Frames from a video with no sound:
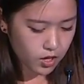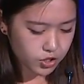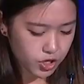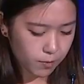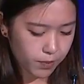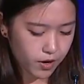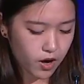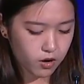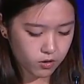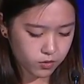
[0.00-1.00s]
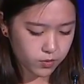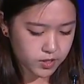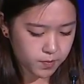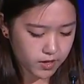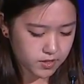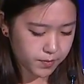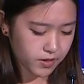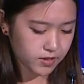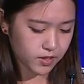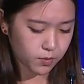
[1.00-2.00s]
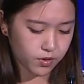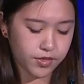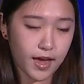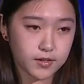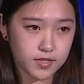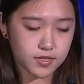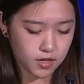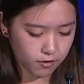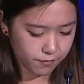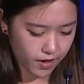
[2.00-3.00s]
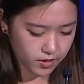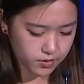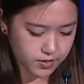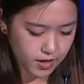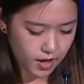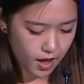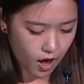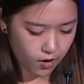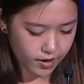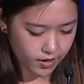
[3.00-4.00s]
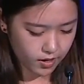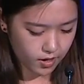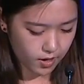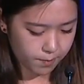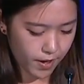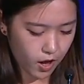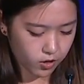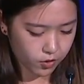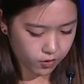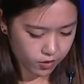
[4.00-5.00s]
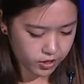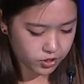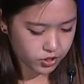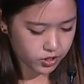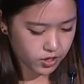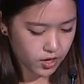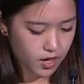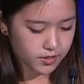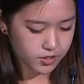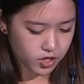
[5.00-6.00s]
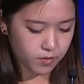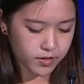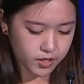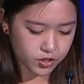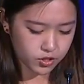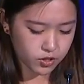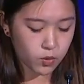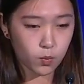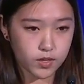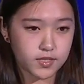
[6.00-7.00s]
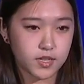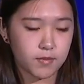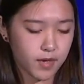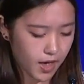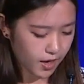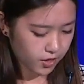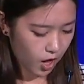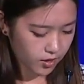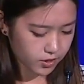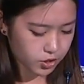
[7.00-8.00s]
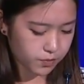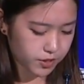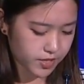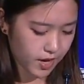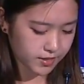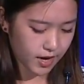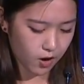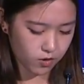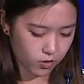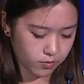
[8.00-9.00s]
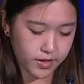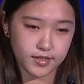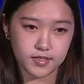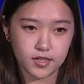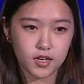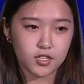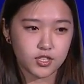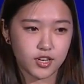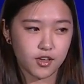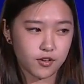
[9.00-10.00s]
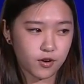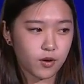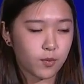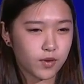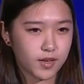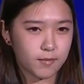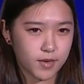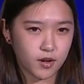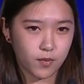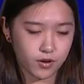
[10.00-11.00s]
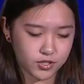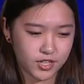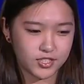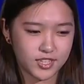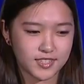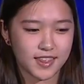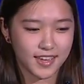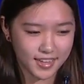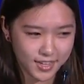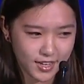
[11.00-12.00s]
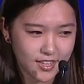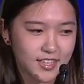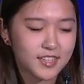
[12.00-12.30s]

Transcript: shall bear our own responsibility with thousands of fellows our by our courage, determination, wisdom, and knowledge to protect our homeland. Together, we can make real changes. Thank you.